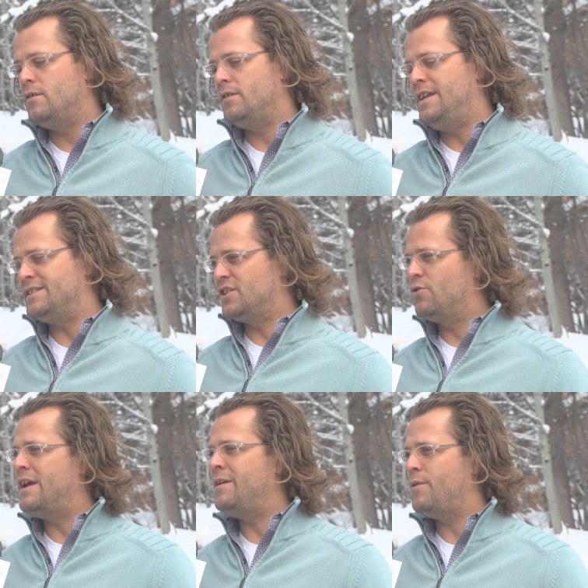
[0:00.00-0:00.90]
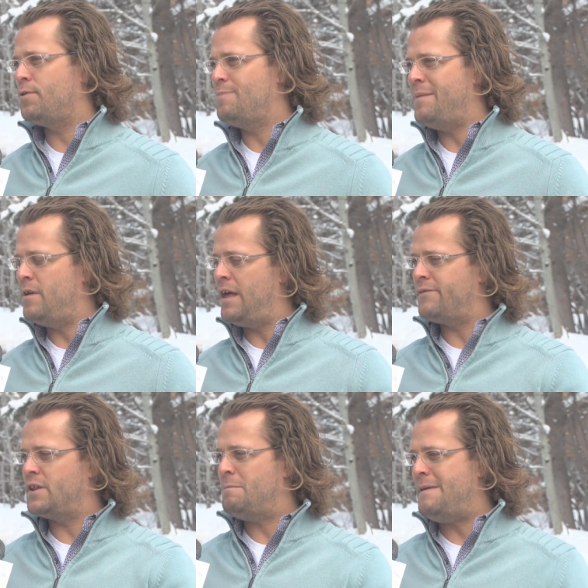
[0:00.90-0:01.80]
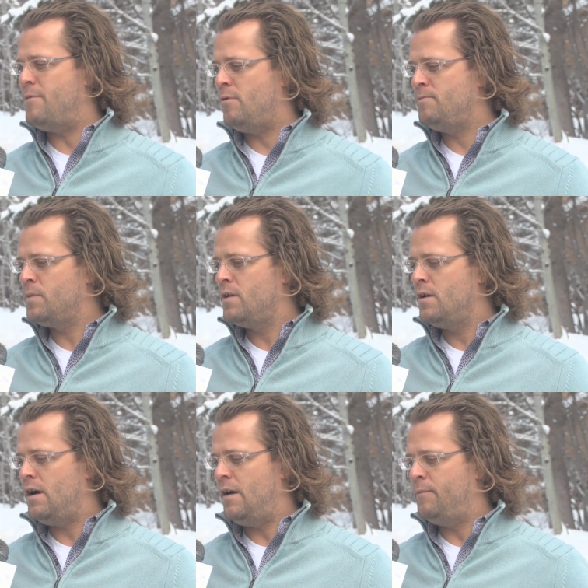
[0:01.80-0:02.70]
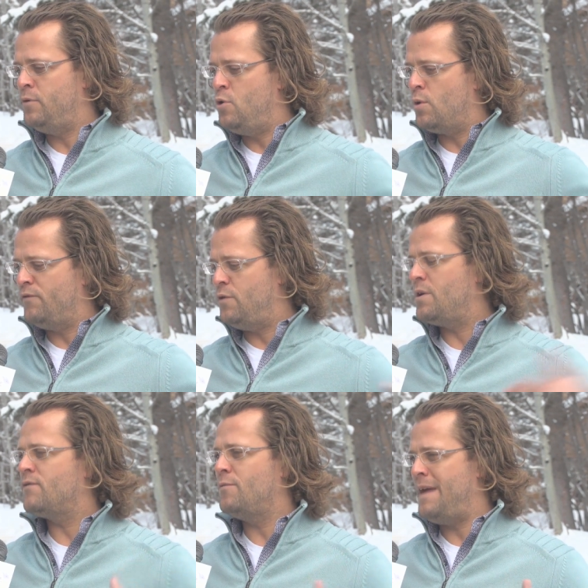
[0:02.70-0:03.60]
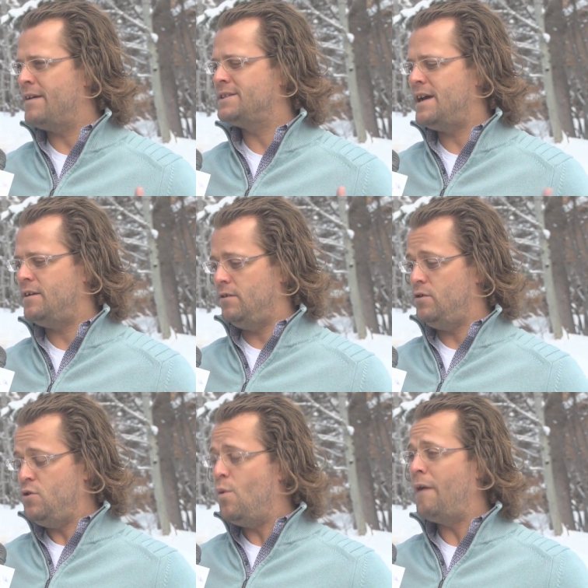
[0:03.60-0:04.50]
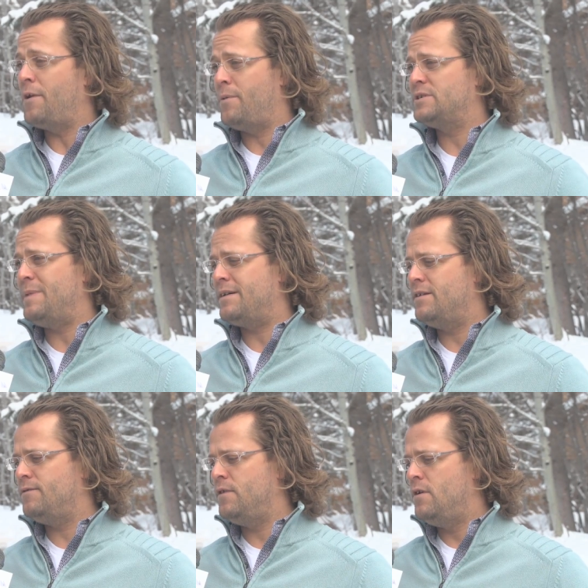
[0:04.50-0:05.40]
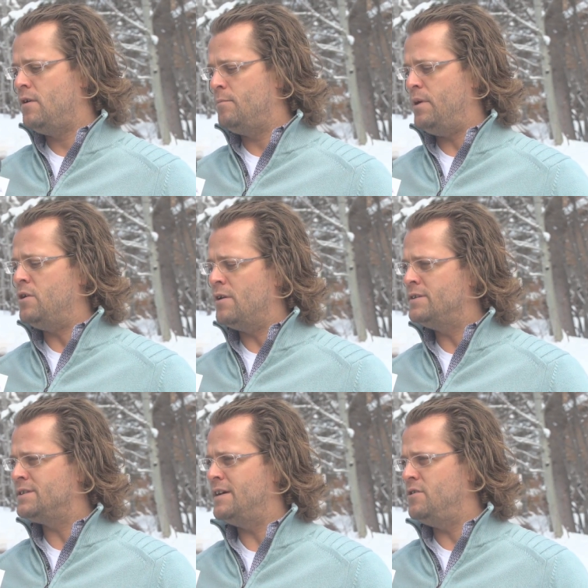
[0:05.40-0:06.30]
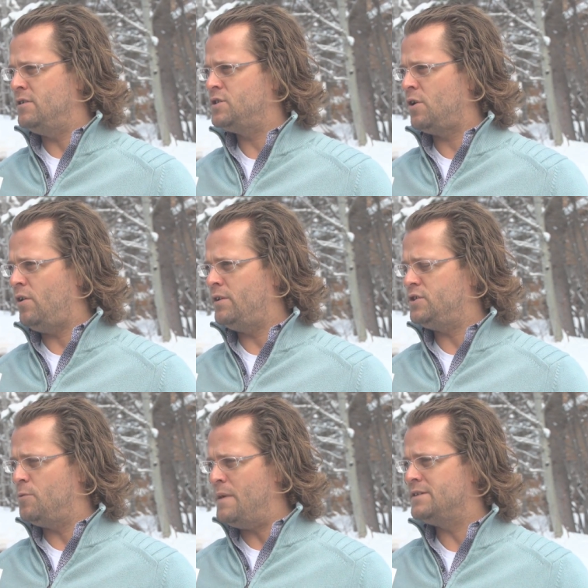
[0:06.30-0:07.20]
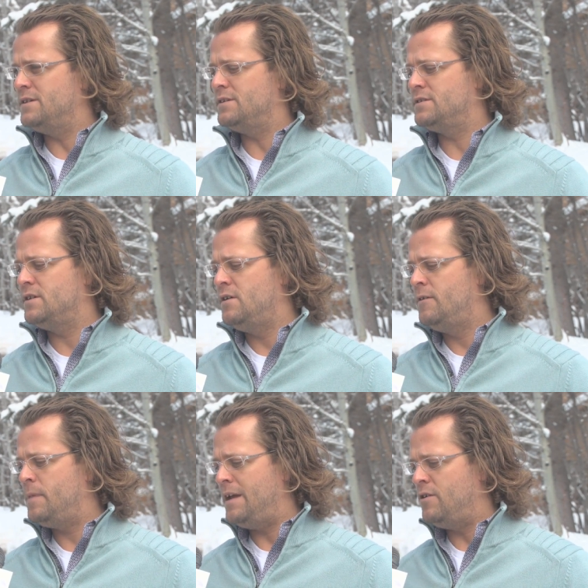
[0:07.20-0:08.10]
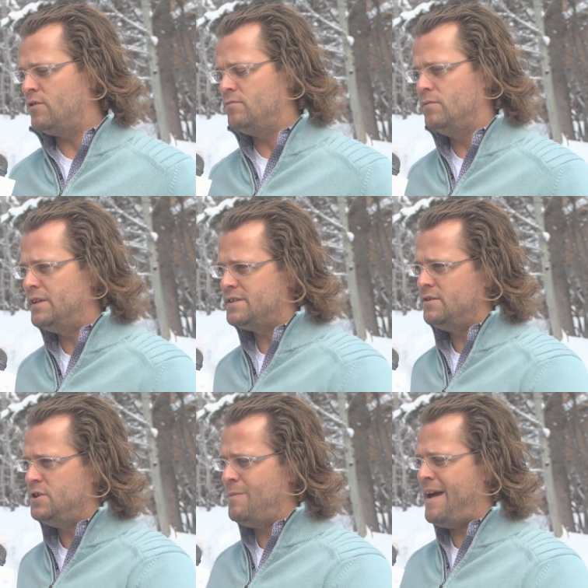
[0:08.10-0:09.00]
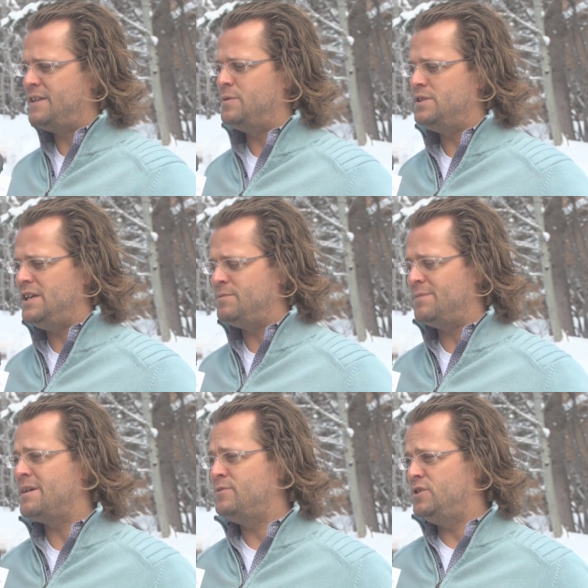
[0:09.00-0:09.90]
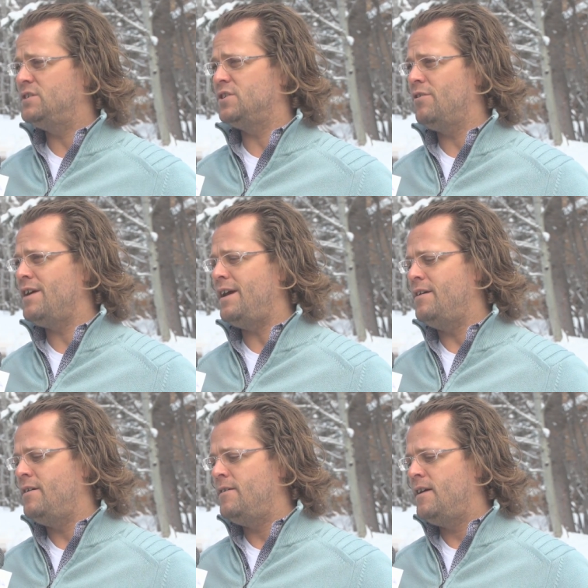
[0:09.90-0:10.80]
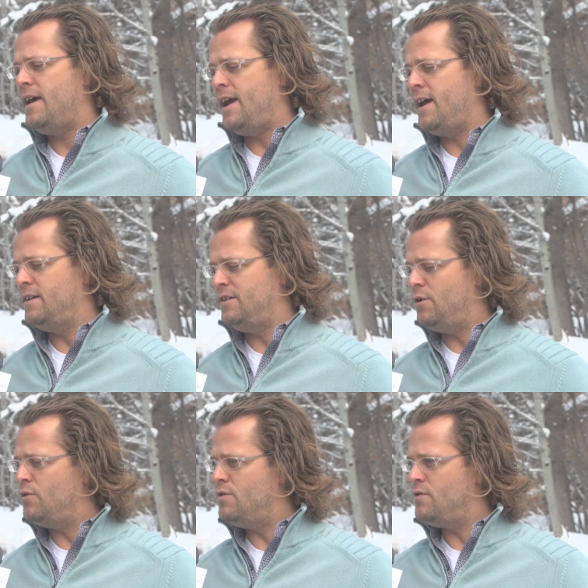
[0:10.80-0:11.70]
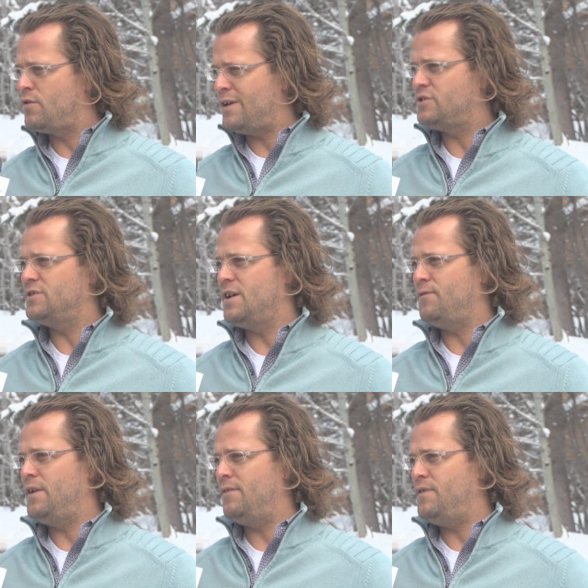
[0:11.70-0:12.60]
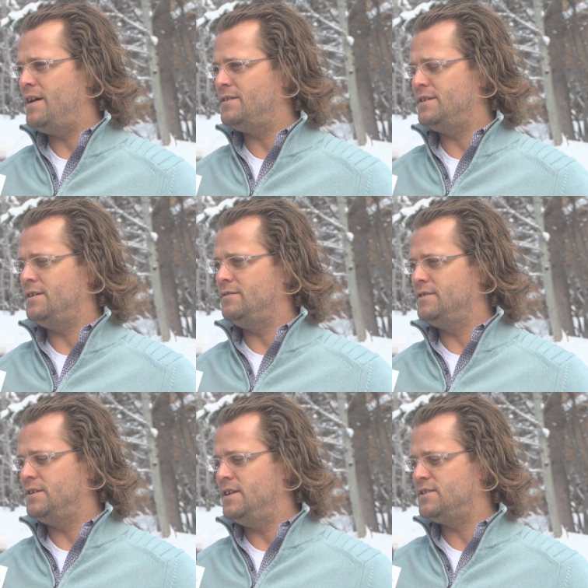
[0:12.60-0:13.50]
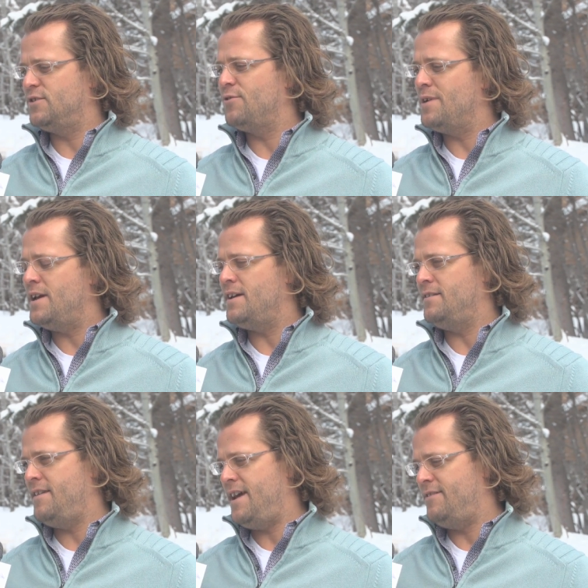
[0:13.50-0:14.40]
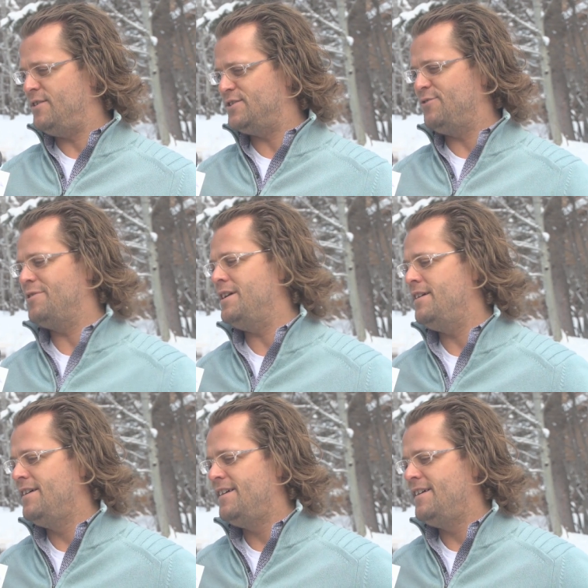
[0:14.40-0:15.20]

disagreeing with maybe a lot of other people who were viewing it from the outside, who you want their perspective, but you're inside, you're internal, it's your business, and you're listening to your management team. Sometimes you disagree, and you don't trust yourself enough yet to disagree and disagree,